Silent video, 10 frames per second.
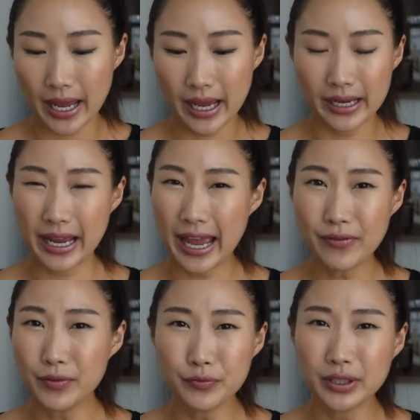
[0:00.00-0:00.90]
and I
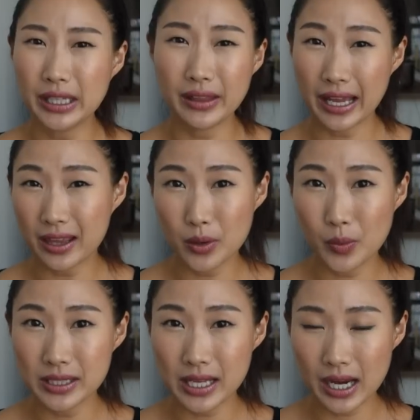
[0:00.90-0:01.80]
haven't really liked the
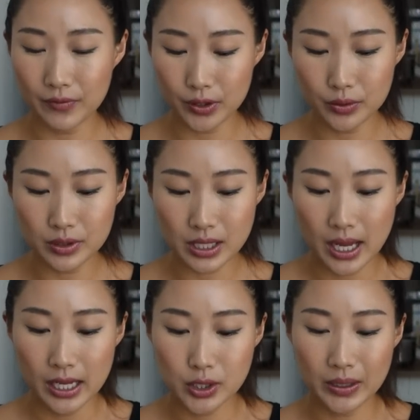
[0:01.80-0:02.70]
ones that I've used,
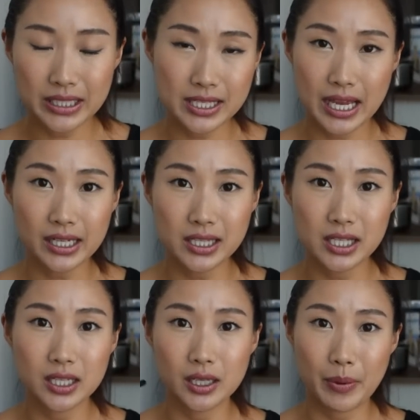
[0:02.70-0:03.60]
so I decided
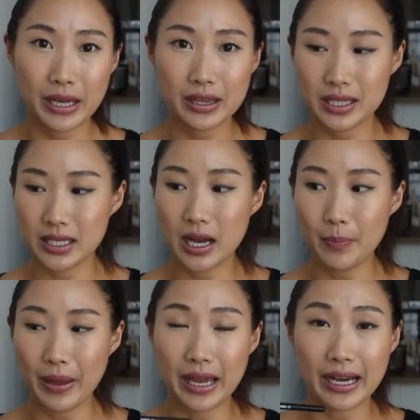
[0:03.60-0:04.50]
to pick this
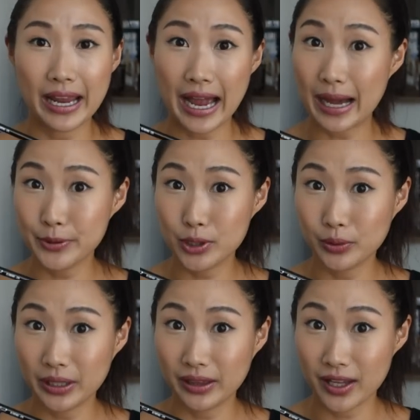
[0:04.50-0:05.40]
up, and I
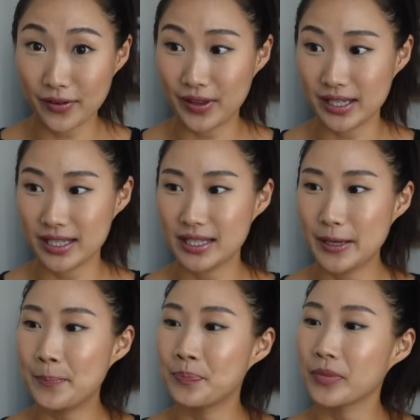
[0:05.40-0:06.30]
absolutely love this.
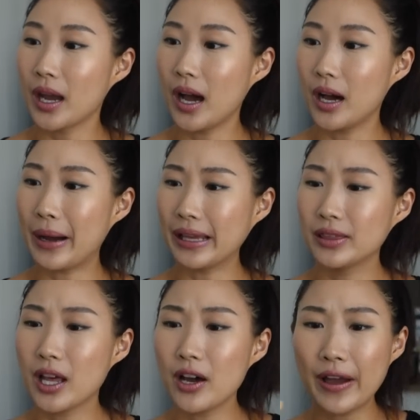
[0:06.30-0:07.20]
I
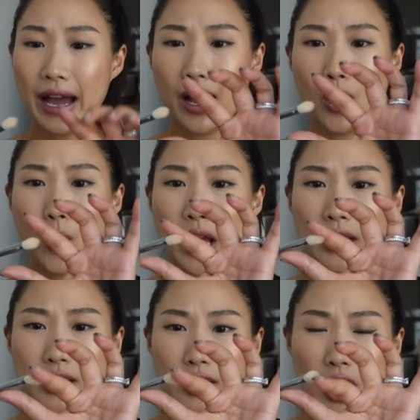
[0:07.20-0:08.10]
love how
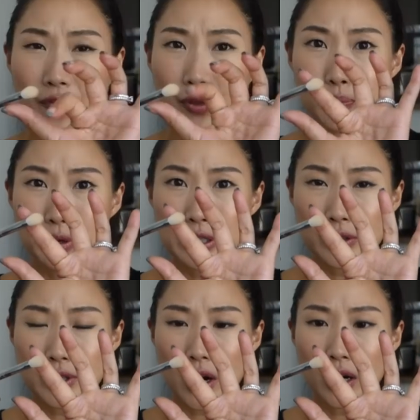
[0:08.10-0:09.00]
soft the
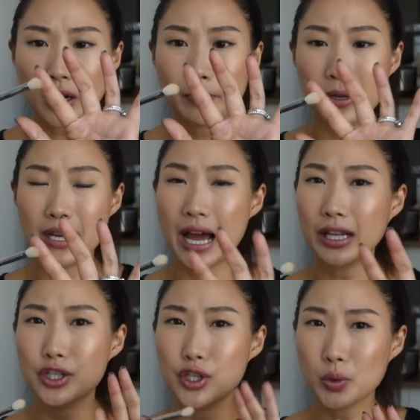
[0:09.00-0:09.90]
bristles are, but
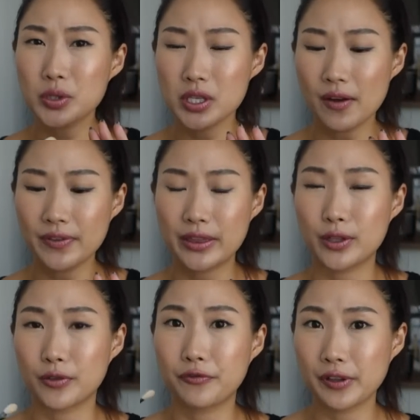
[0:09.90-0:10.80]
not so soft that
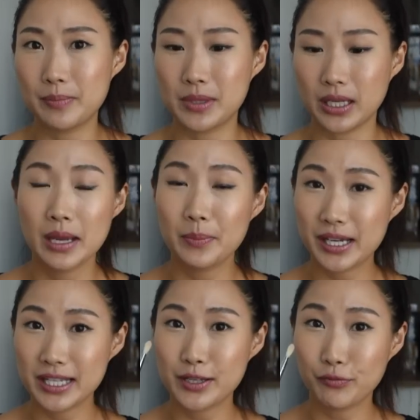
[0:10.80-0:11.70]
they're flimsy,
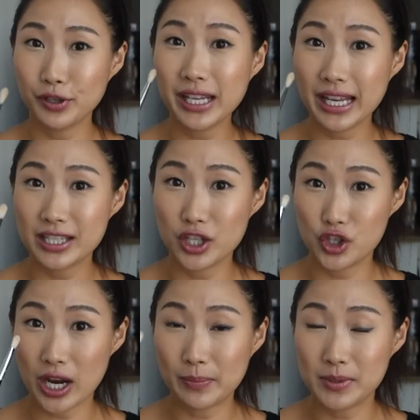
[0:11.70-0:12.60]
because it really gets the
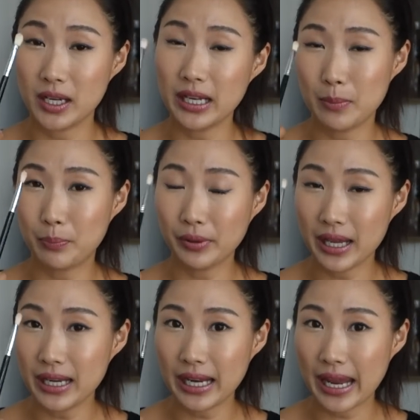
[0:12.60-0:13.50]
job done in
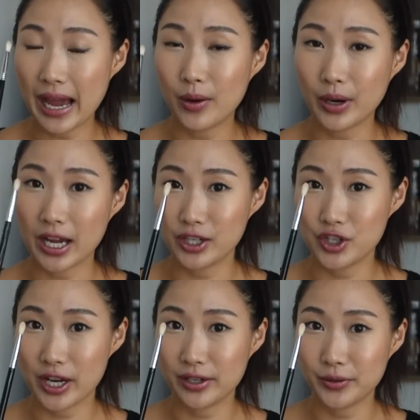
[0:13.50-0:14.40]
blending out
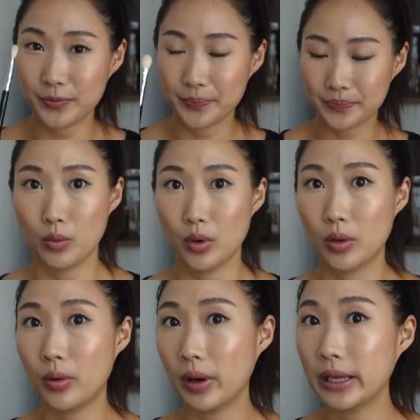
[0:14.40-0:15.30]
eyeshadow.
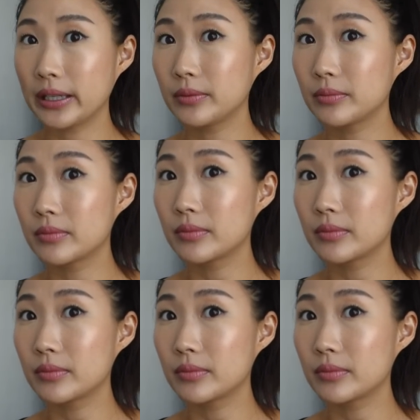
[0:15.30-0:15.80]
Whoa, I